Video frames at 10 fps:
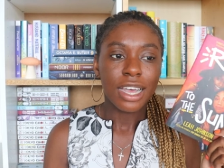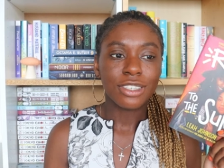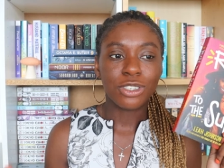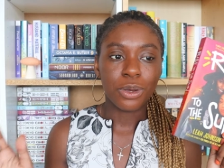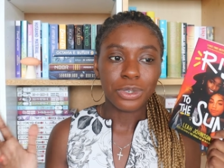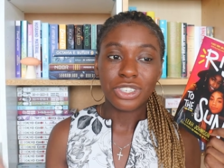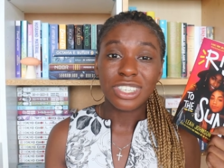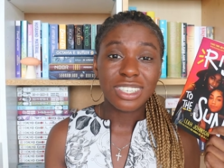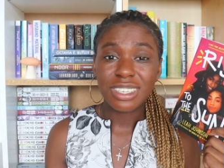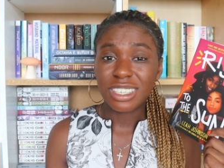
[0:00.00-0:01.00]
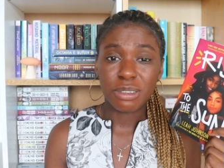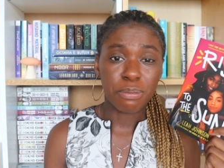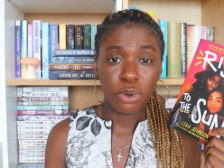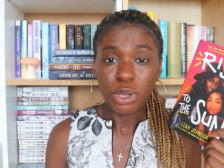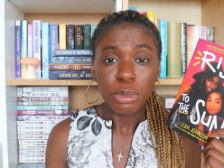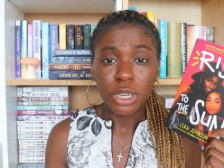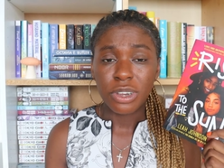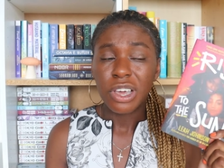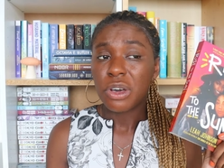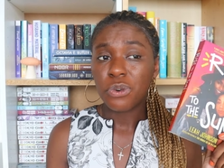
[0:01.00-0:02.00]
and so it was just a
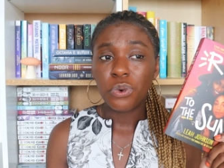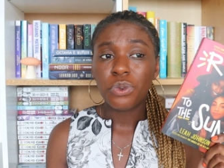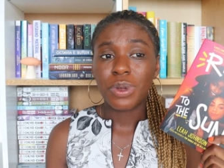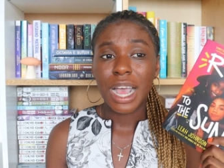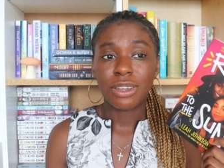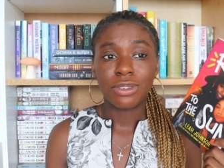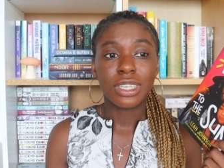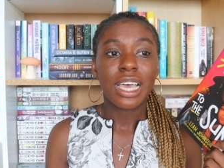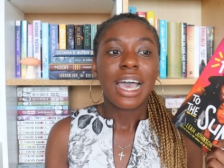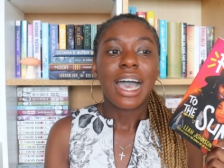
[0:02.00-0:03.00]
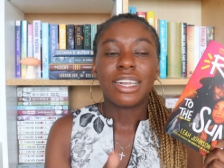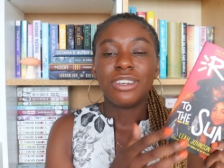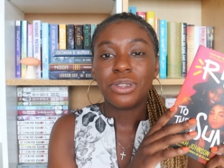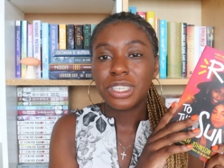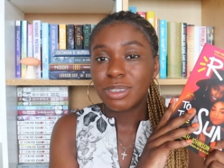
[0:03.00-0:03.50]
disappointment all round and I know